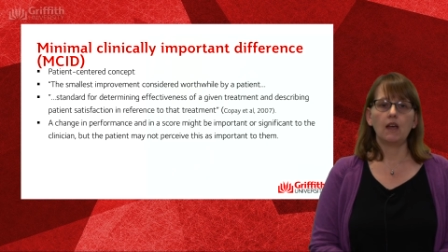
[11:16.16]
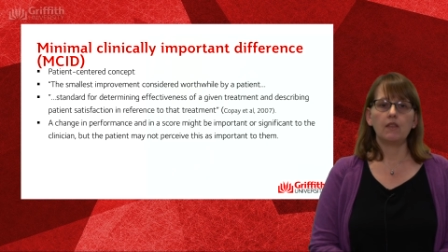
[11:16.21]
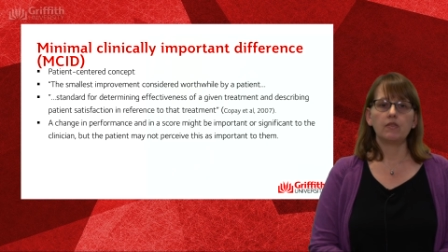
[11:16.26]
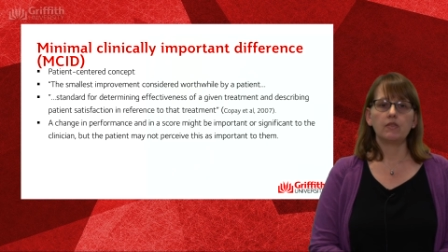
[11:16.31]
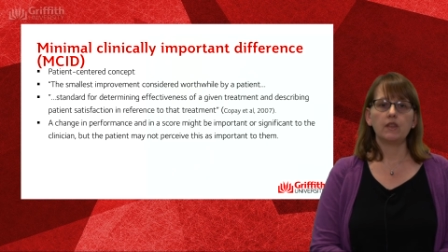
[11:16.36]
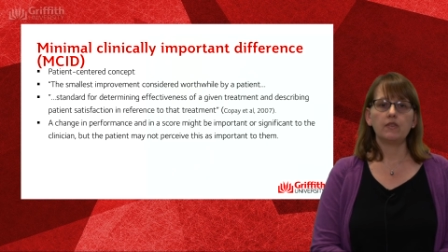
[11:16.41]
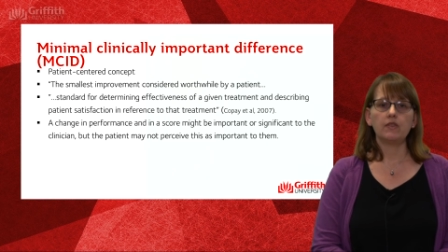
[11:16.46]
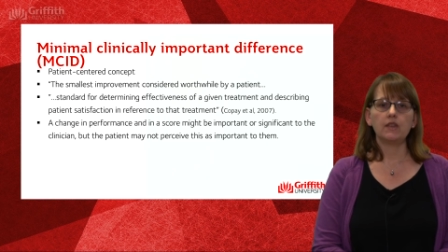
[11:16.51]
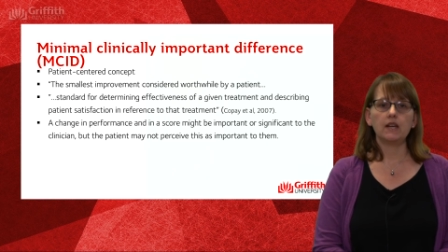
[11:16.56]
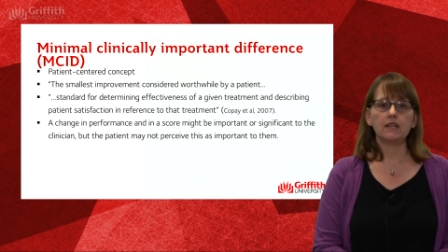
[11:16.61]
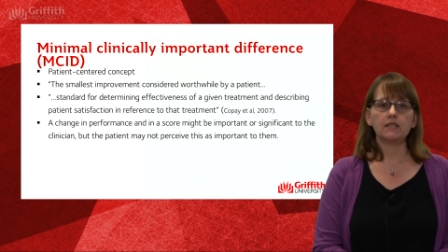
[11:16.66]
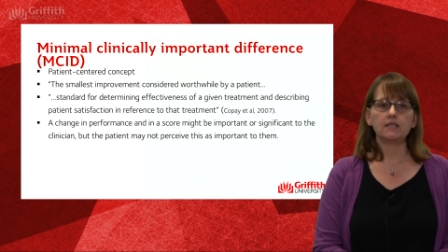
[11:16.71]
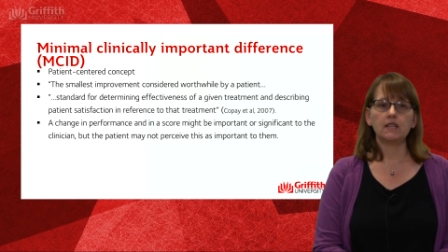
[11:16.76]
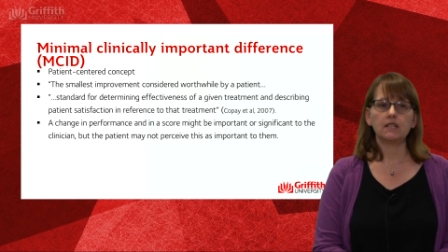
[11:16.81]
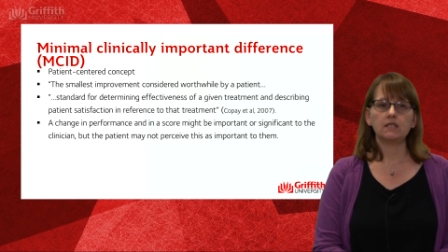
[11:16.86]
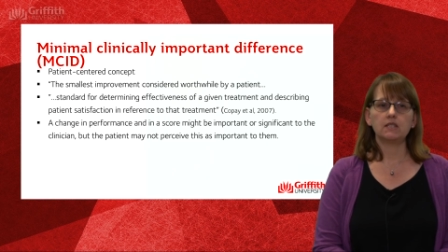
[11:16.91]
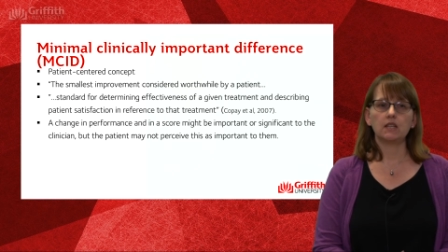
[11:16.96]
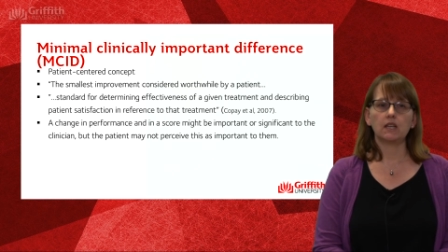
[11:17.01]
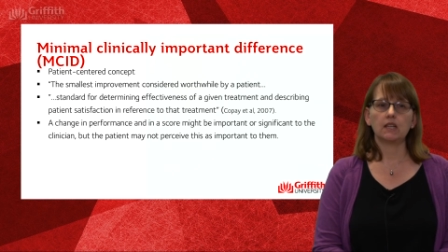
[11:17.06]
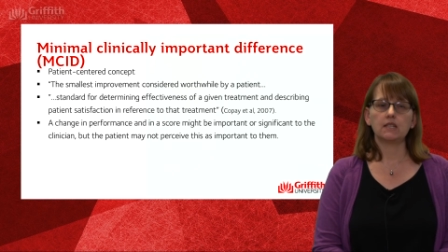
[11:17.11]
Then the next
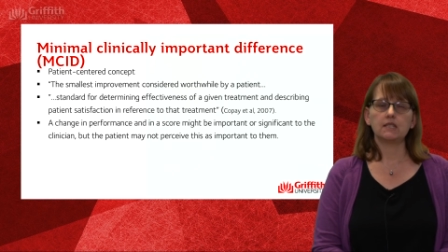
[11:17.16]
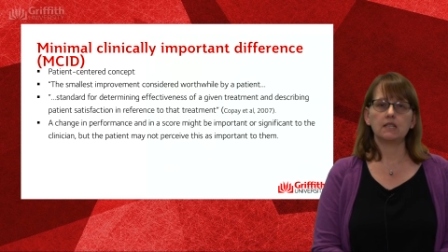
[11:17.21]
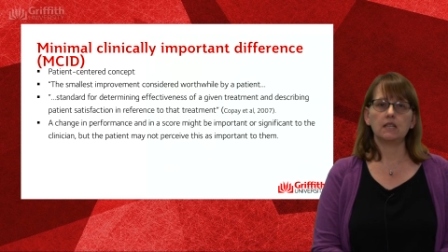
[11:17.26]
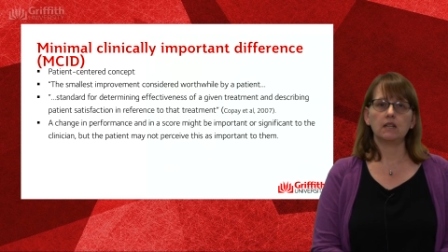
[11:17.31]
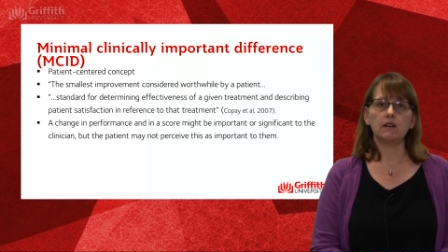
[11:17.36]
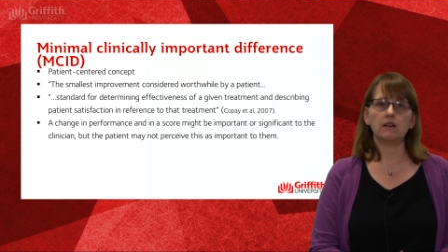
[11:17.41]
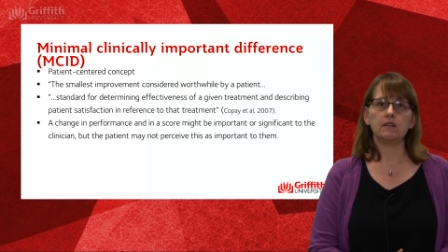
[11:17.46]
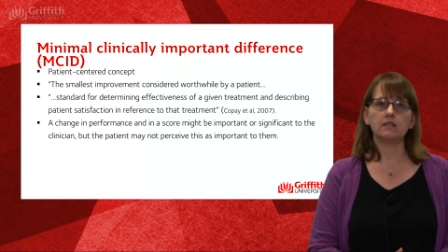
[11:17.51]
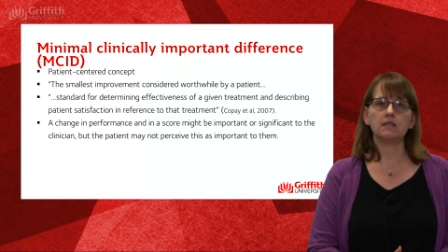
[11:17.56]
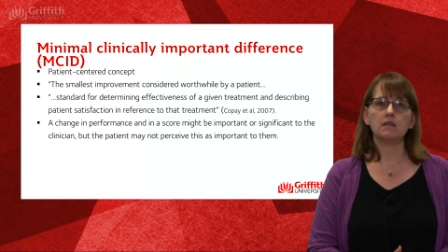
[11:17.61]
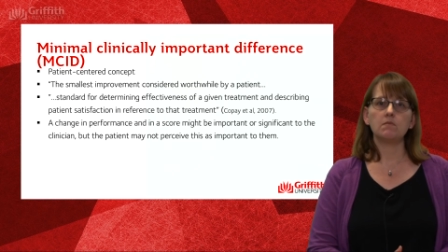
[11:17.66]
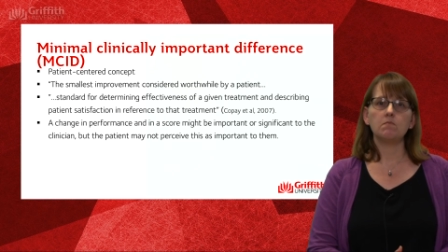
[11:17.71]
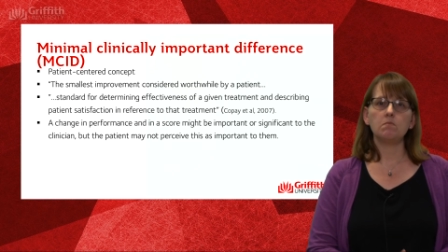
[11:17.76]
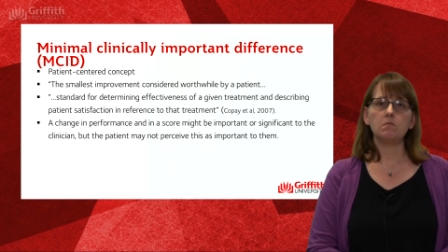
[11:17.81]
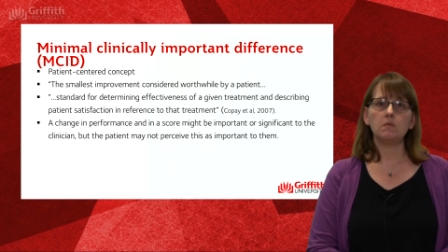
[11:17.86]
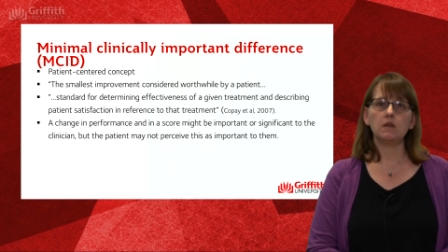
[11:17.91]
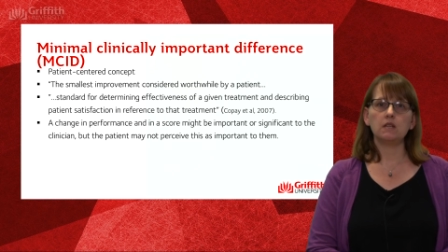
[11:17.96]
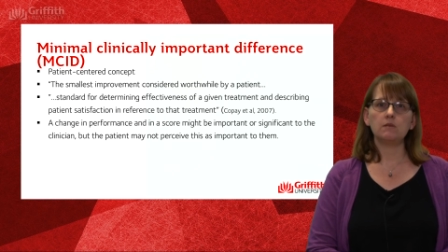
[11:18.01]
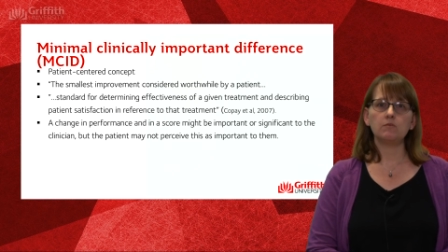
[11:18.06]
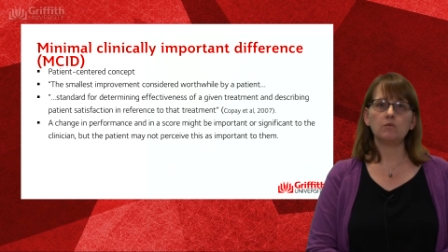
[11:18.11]
thing to consider is the
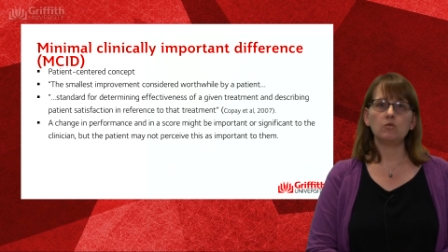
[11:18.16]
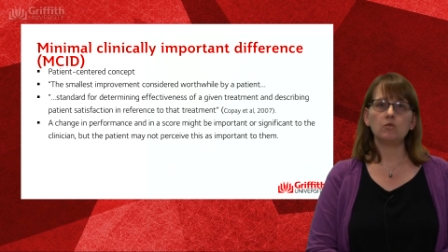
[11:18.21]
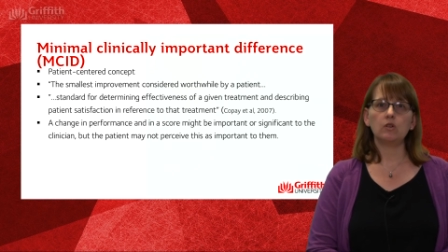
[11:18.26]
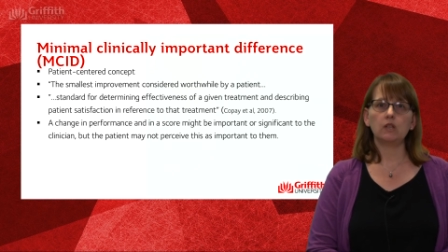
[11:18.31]
minimal